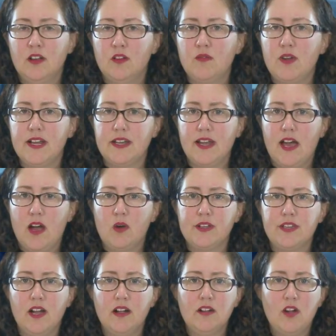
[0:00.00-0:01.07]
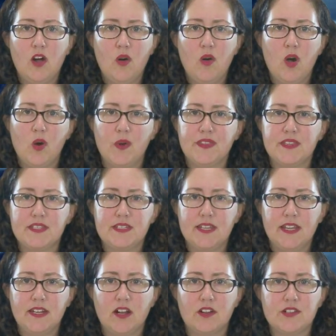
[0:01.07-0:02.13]
Right now, young coho in the
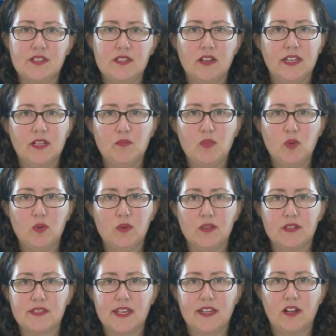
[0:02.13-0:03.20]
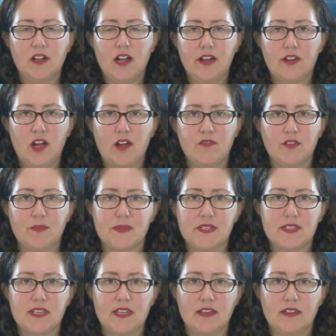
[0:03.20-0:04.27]
state are stuck in pools and are cut off from the
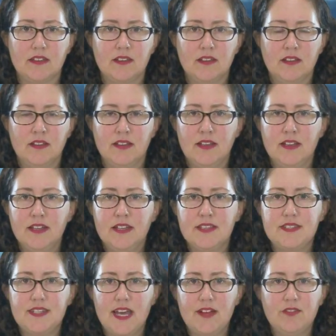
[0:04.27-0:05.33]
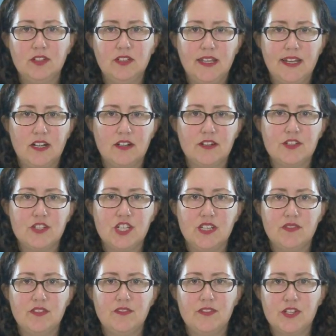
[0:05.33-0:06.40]
sea. Stafford Lehr,
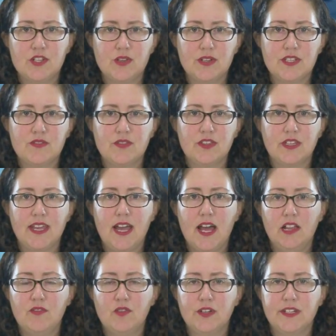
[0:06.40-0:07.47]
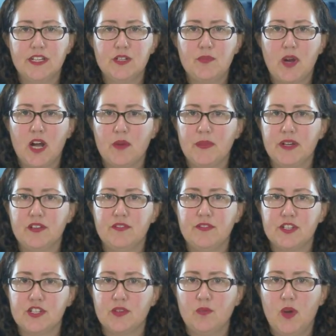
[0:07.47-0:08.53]
Chief of Fisheries for the California Department of
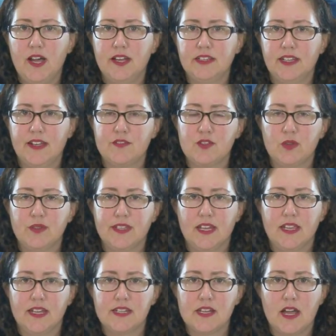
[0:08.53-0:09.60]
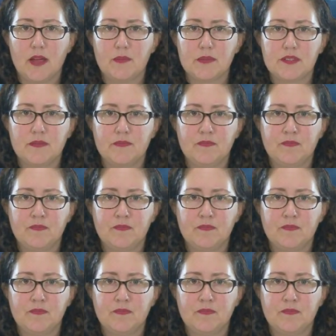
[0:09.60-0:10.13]
Fish and Wildlife, told the LA Times.